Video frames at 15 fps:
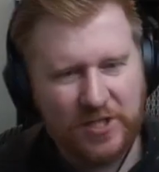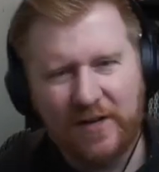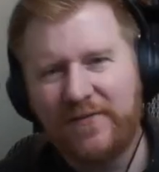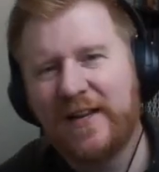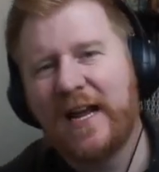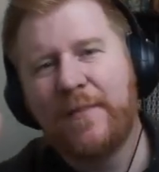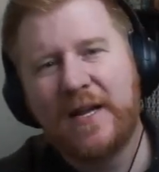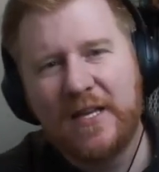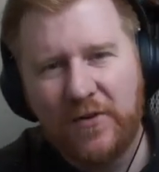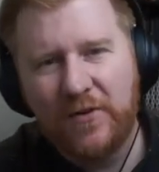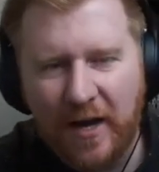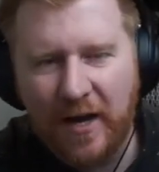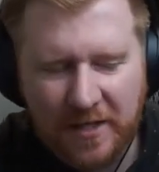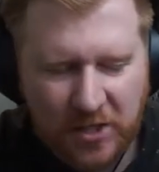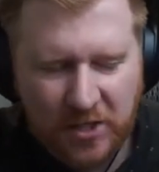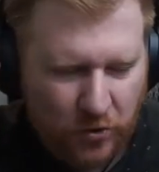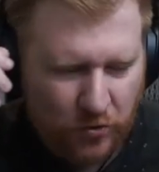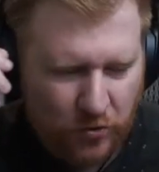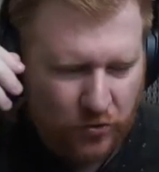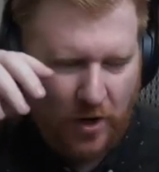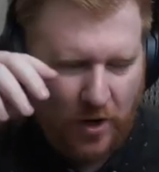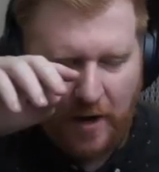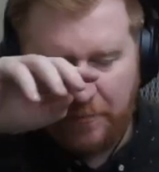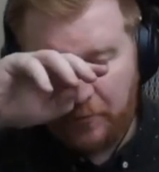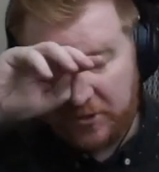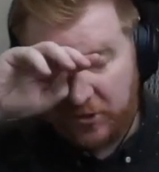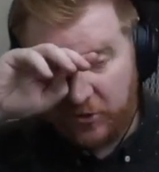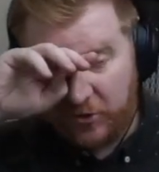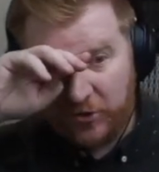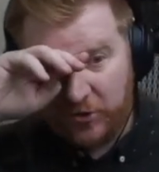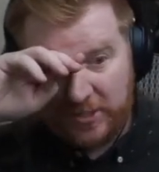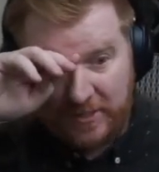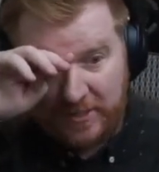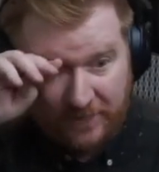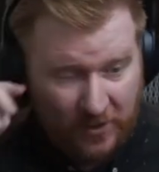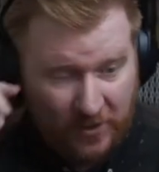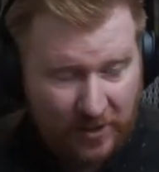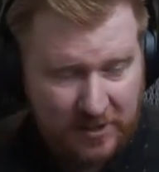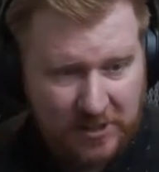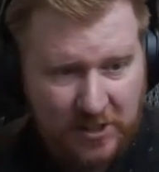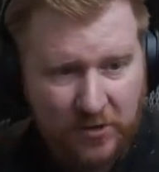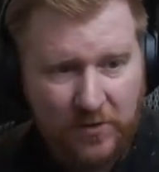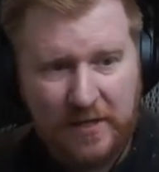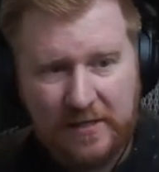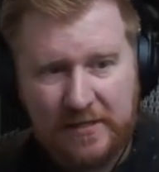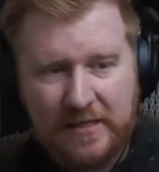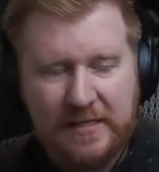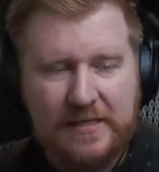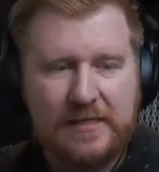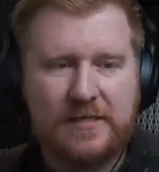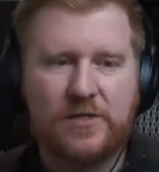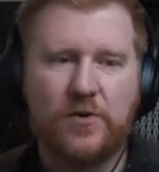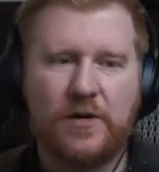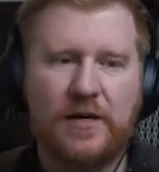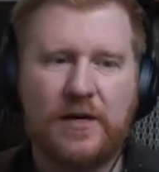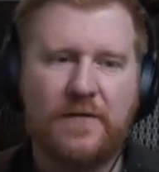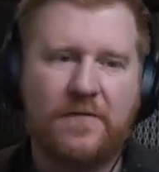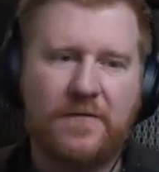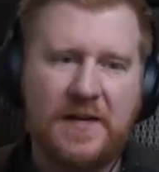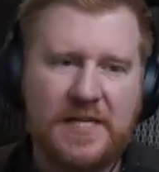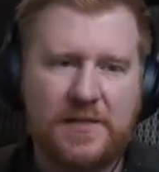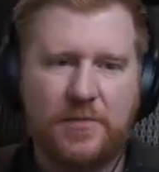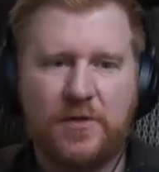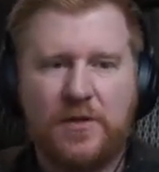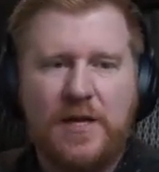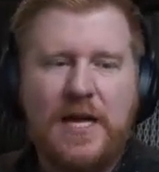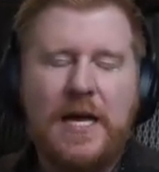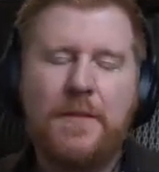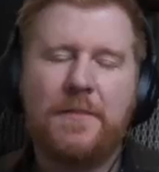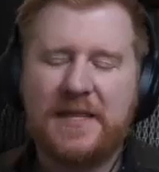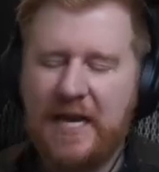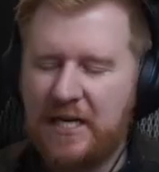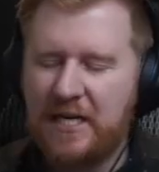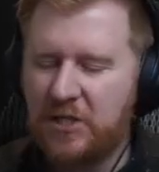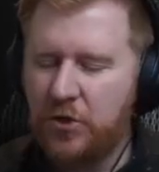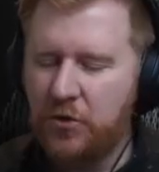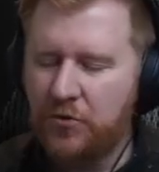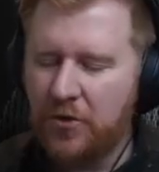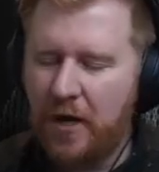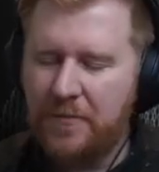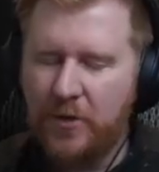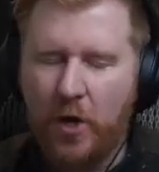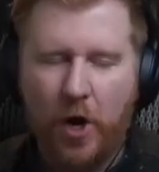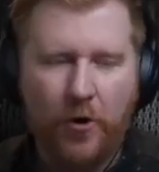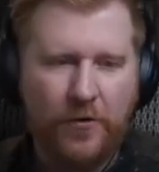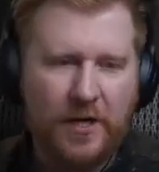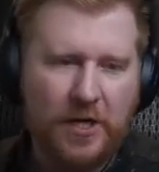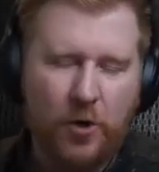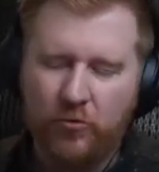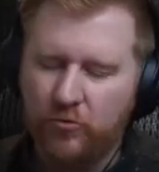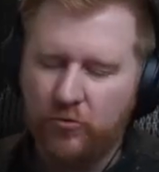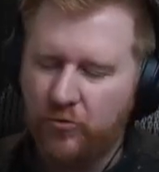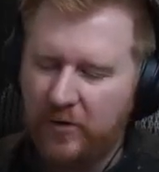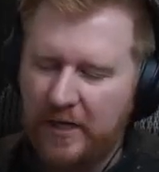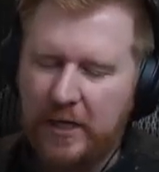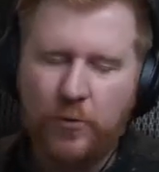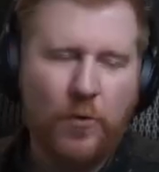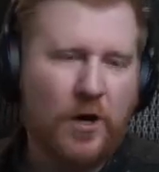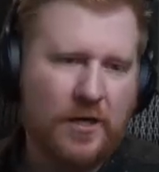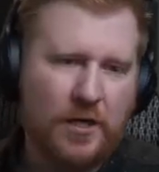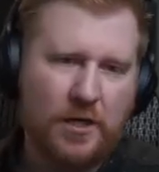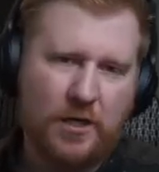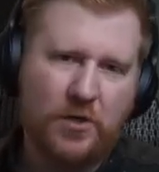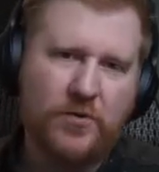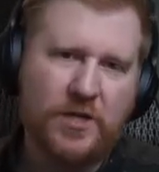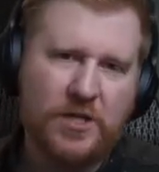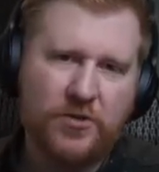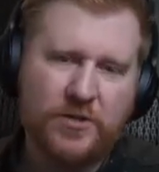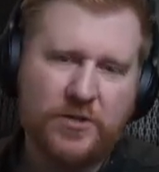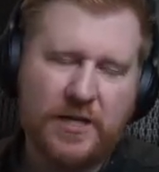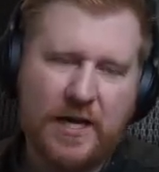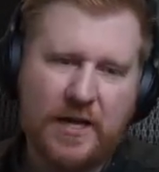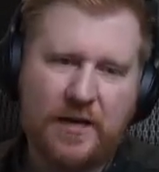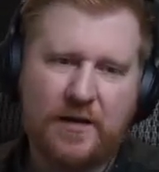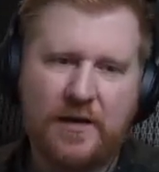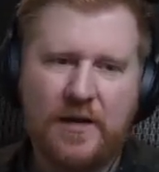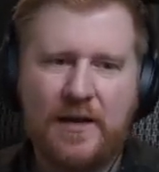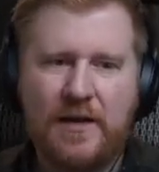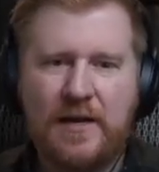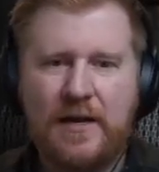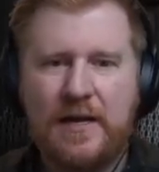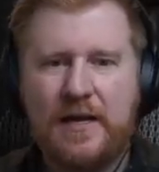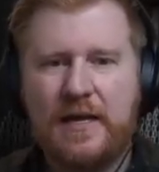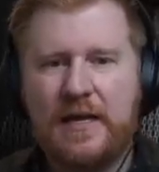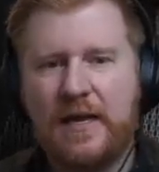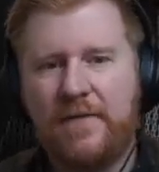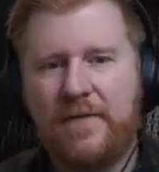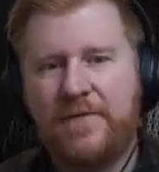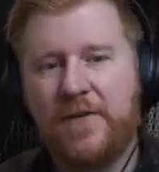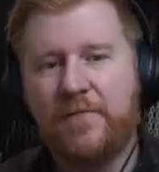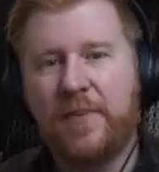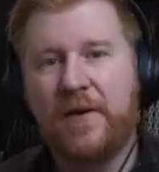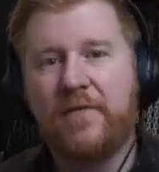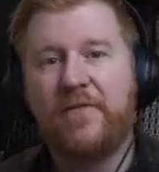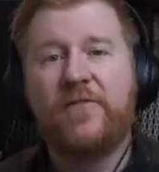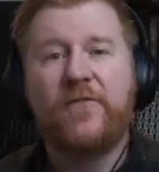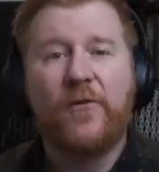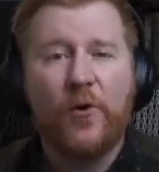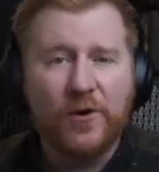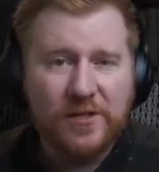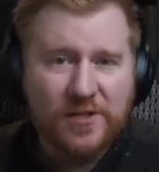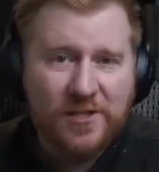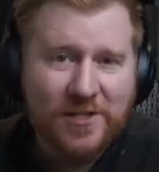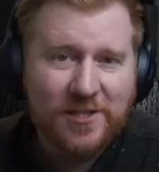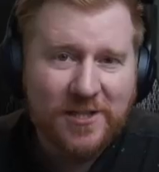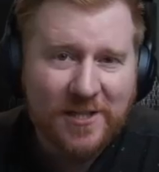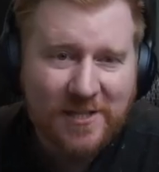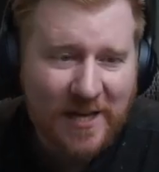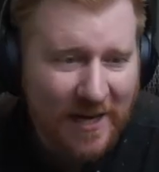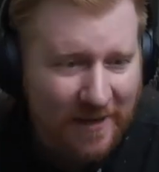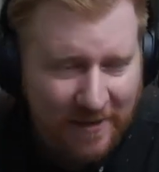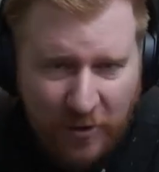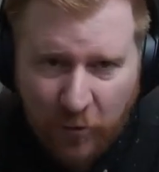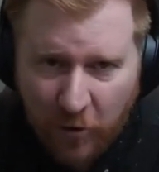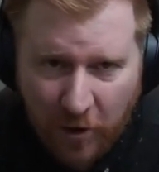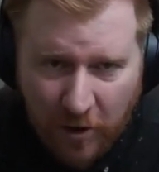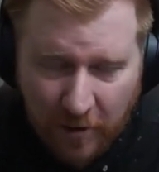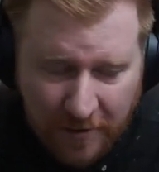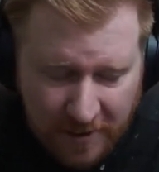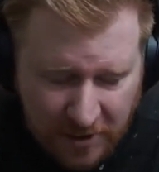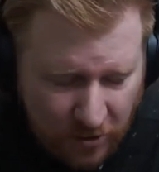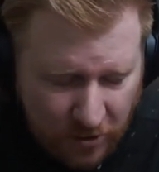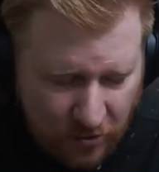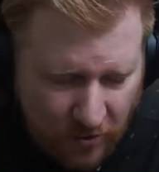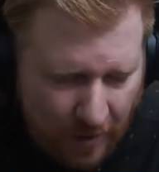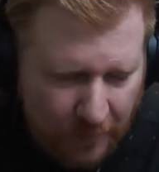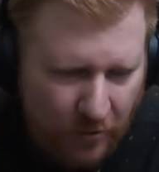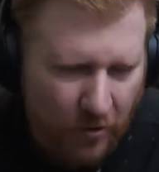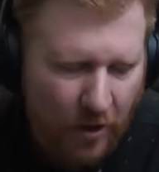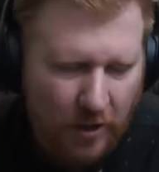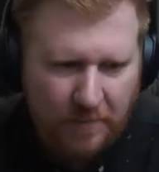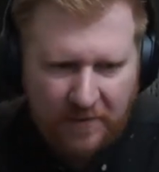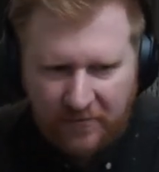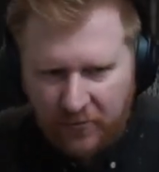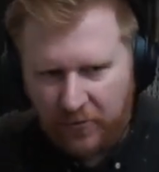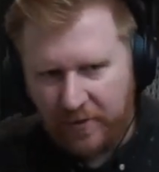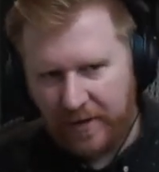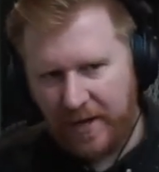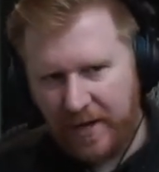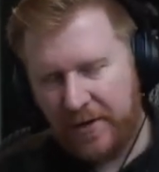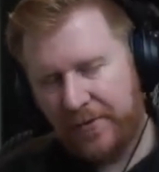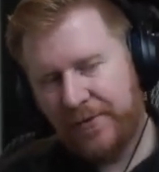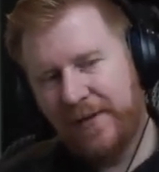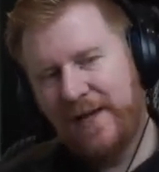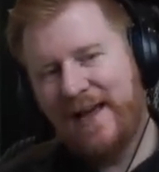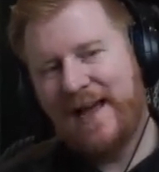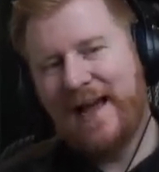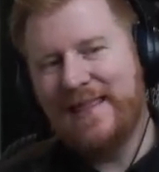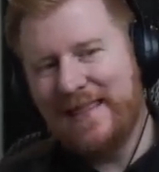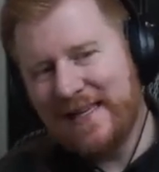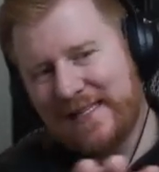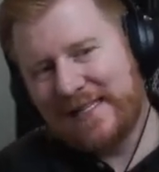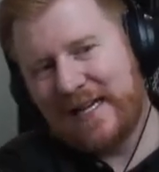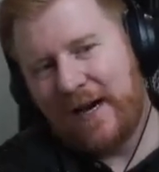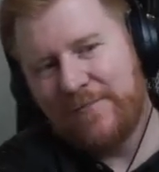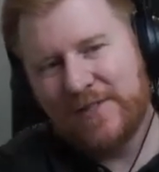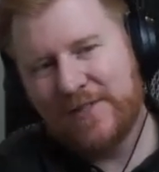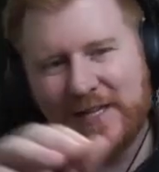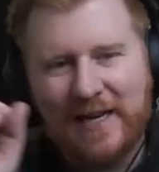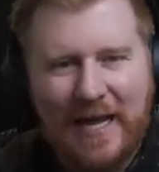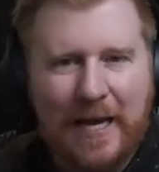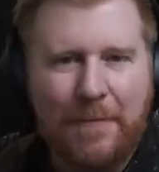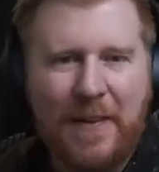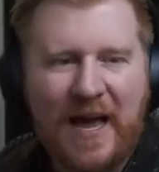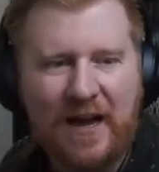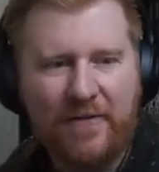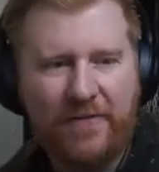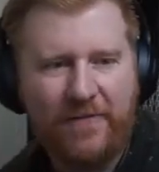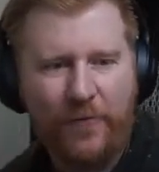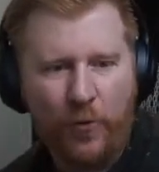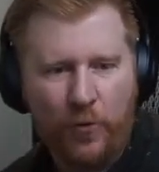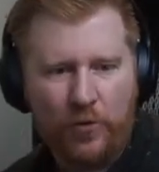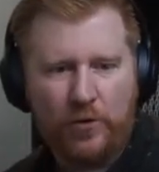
I mean, you've got the 2-drop, which you could shift onto. It's certainly feasible. But that 2-drop you already don't really want to include in your deck. If you've been forced to take the 2-drop Kronk before now, and this comes in like pack 4 or